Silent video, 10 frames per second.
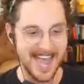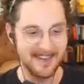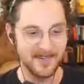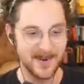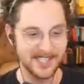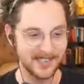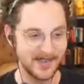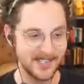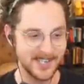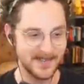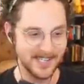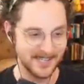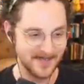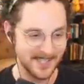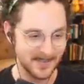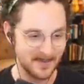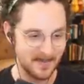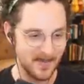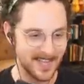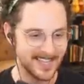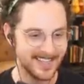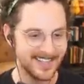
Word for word: have a resolution, which is Myth's whole point.